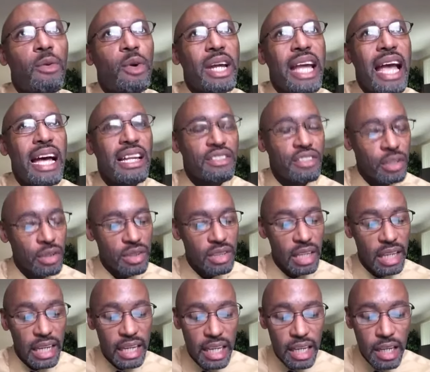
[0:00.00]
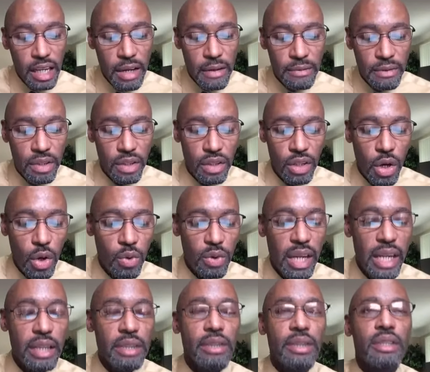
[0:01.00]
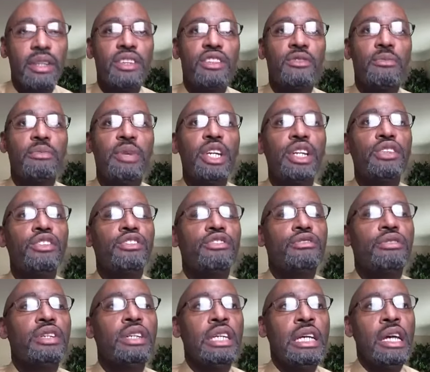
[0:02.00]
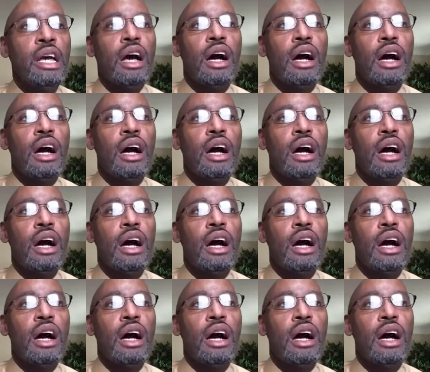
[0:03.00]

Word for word: we ask you to give, to donate to this ministry.